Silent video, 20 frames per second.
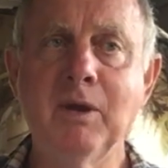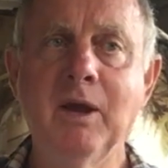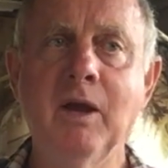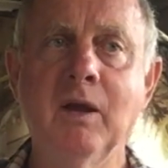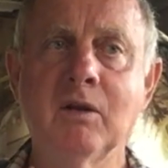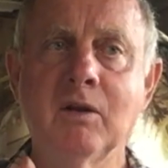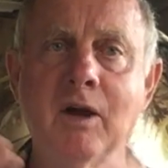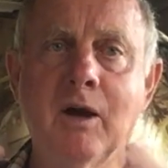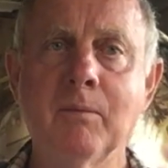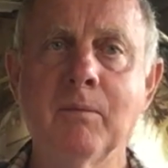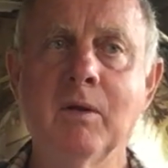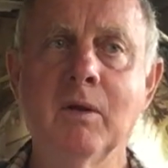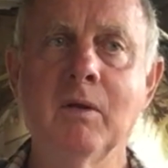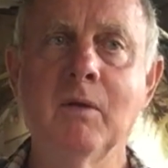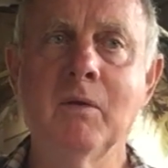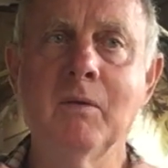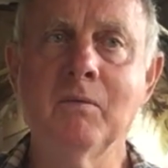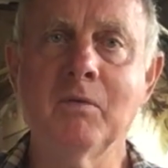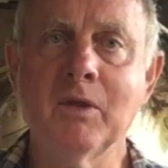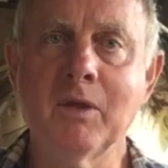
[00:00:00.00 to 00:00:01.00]
pent-up
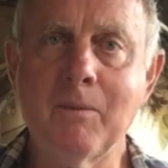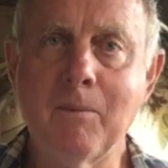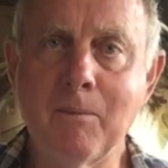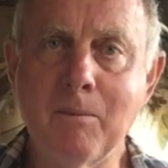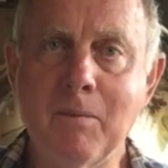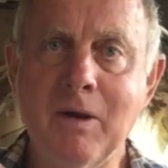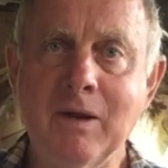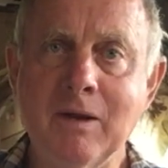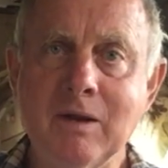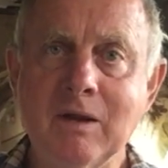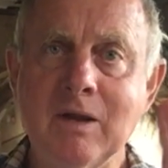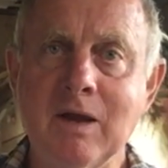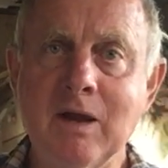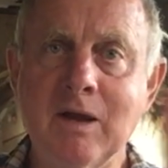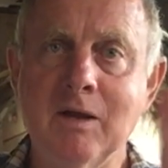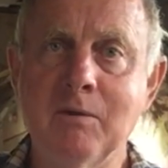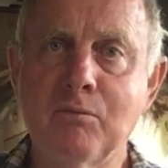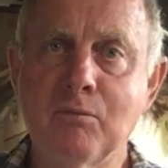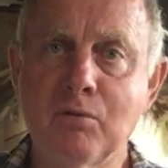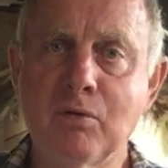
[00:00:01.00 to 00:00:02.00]

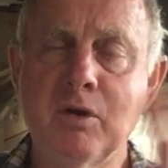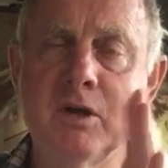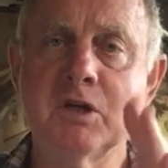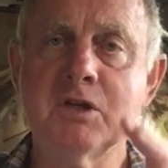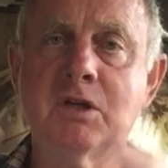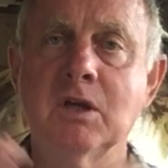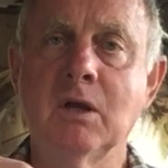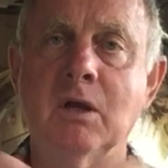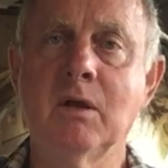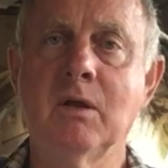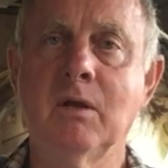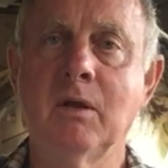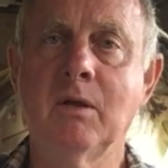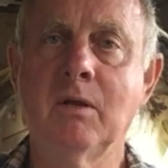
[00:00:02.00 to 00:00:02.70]
mundane pressure